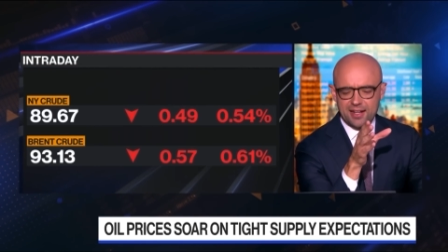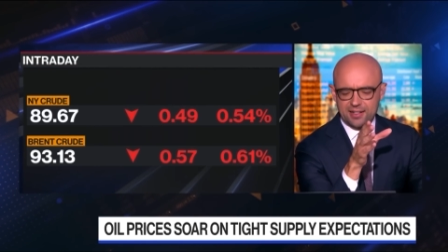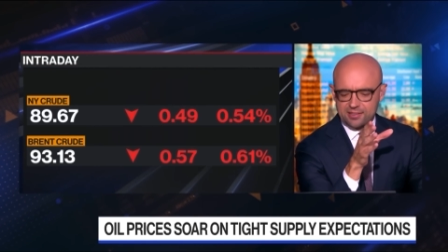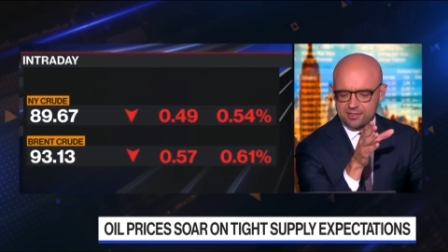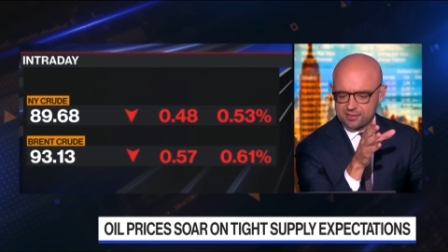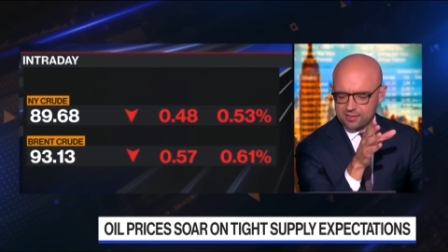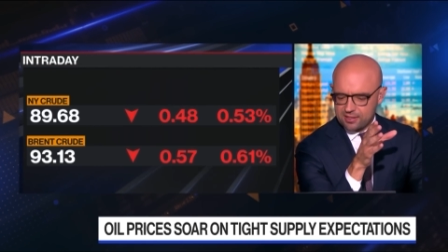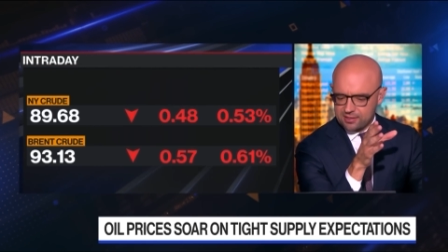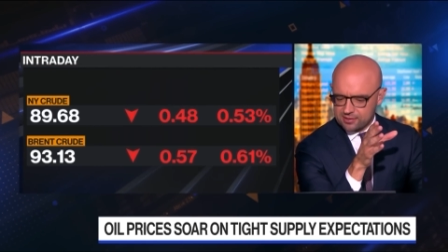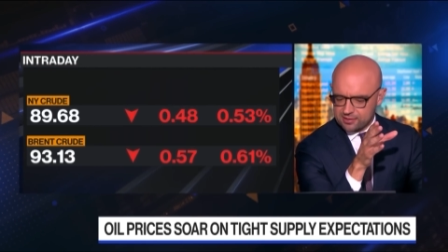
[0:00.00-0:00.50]

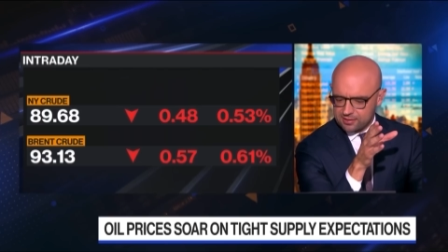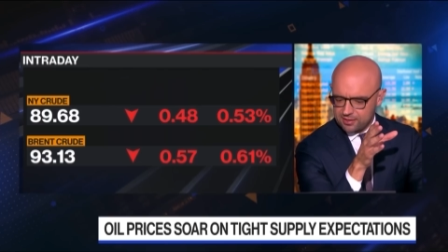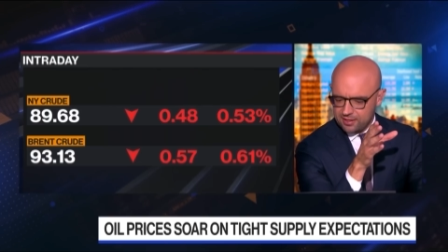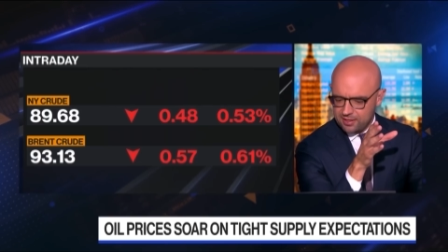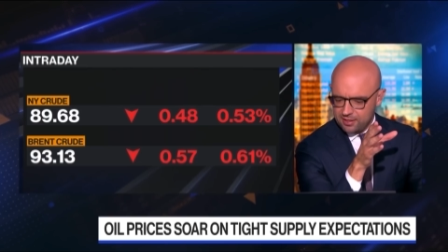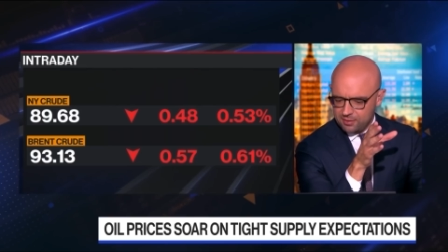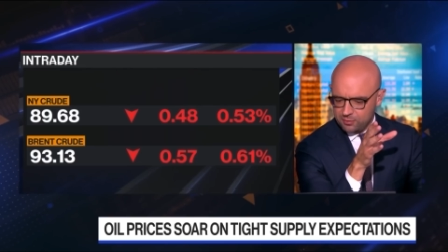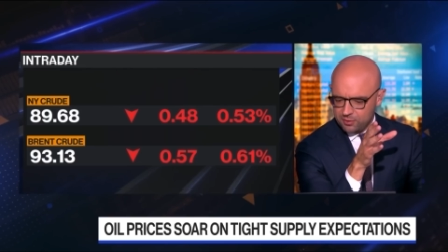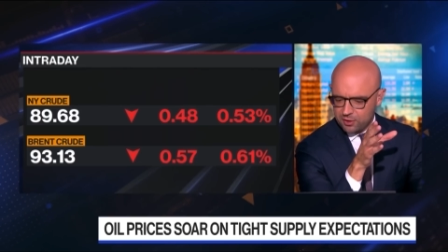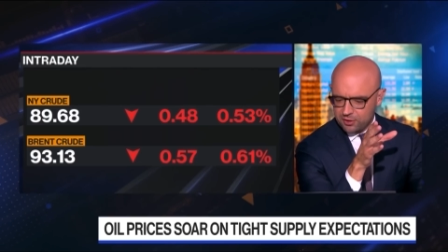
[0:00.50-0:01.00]
analysis.
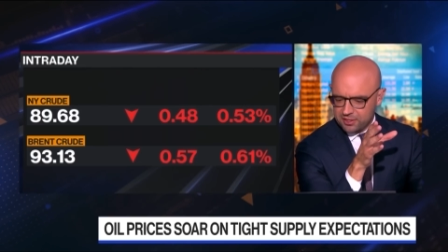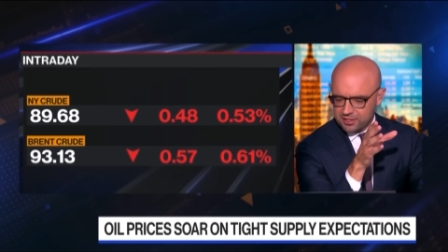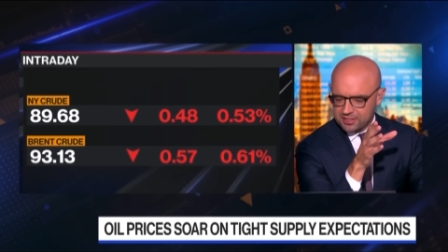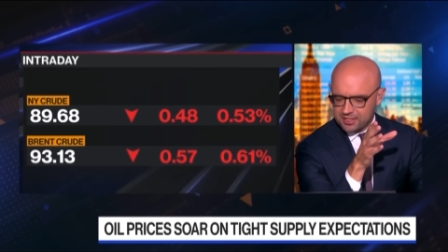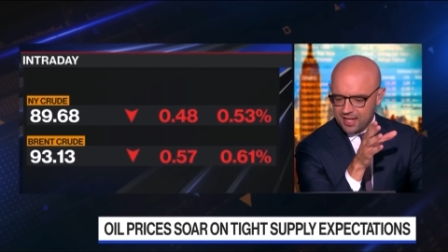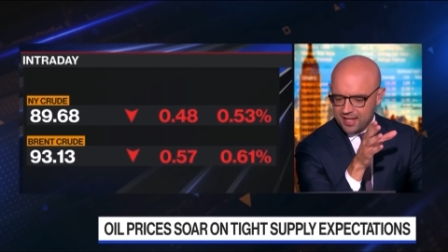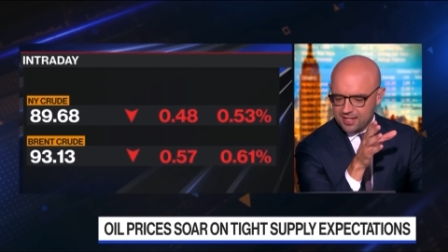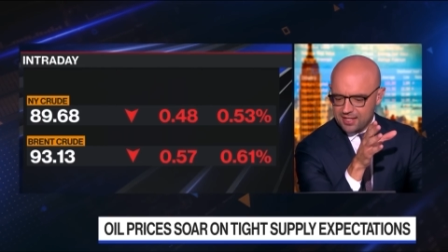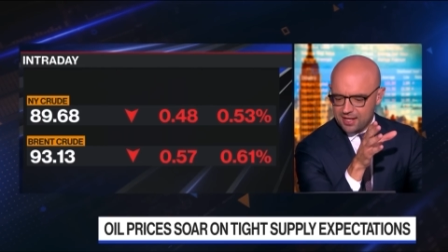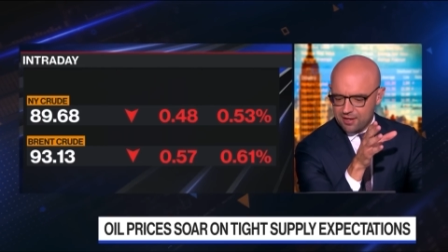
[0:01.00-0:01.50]
We've got a
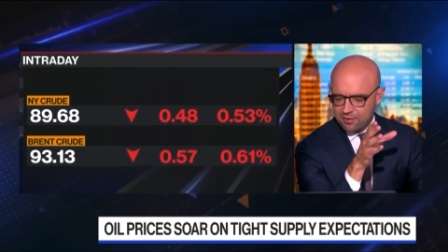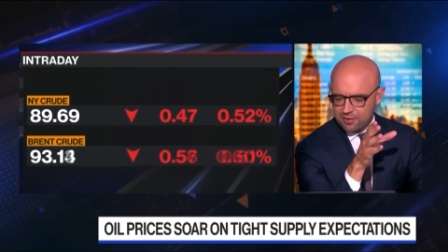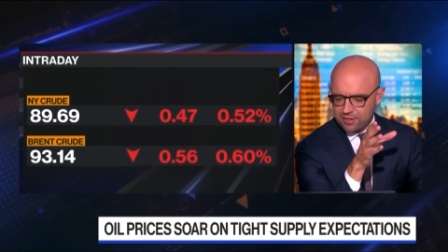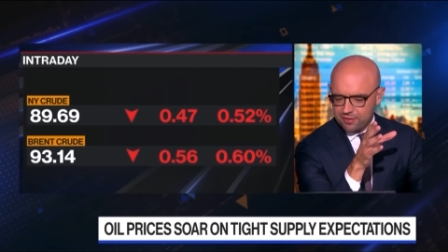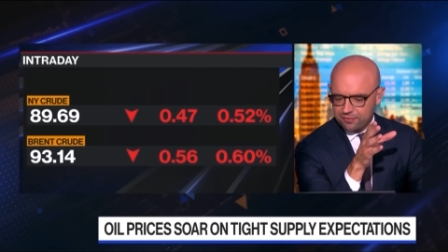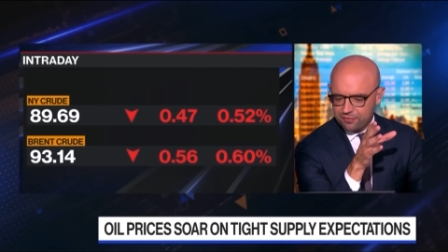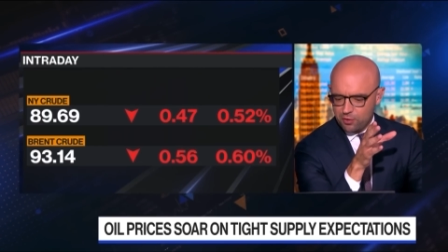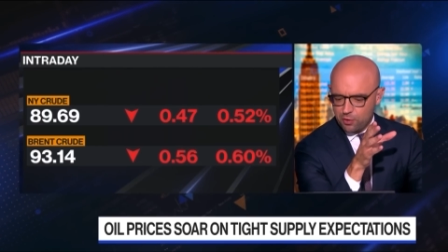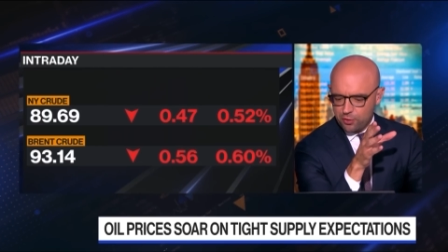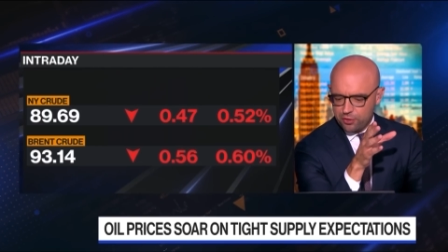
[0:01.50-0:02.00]
10 year
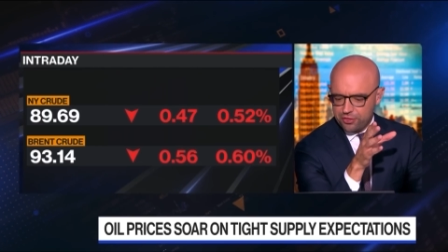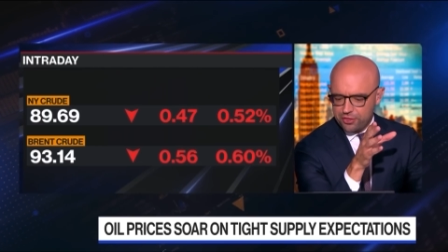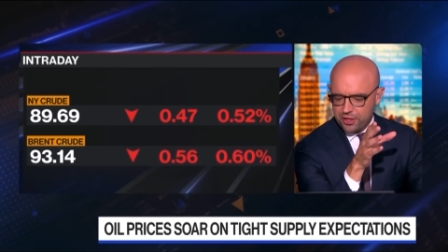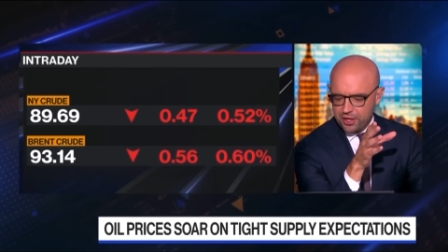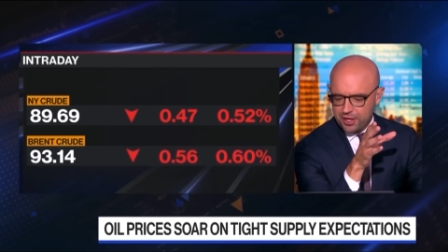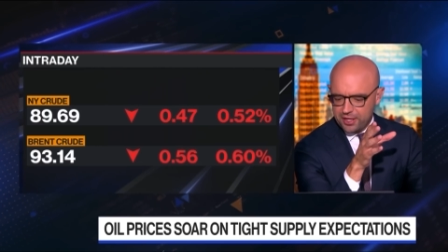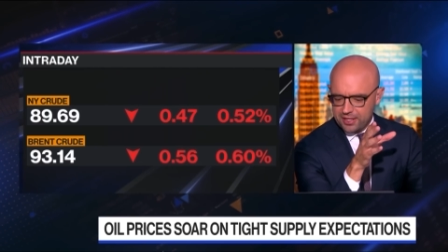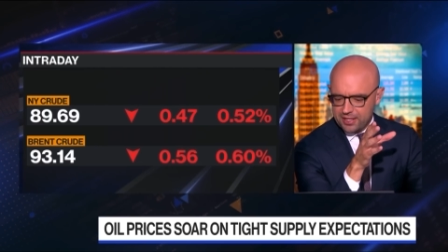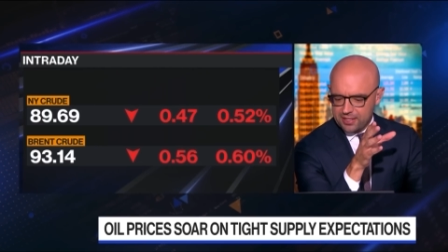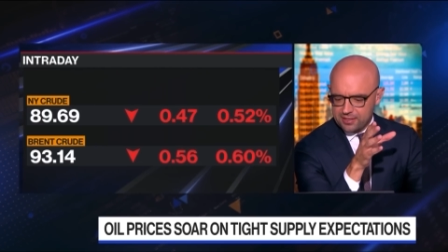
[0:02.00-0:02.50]
in the
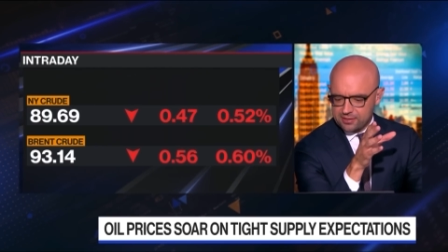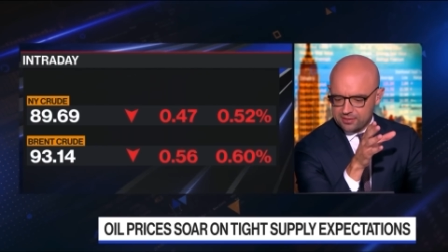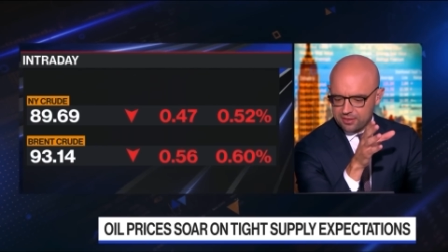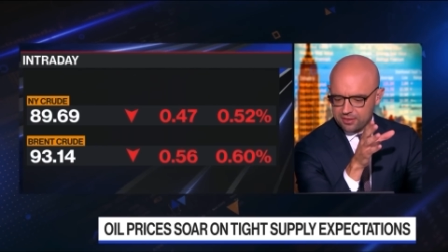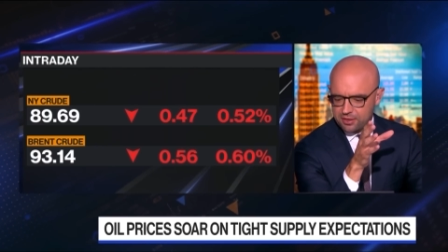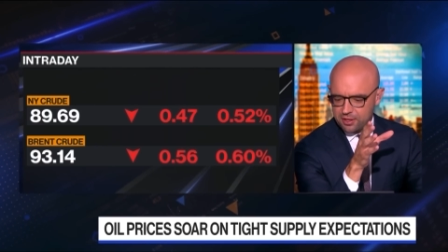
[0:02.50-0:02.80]
430s,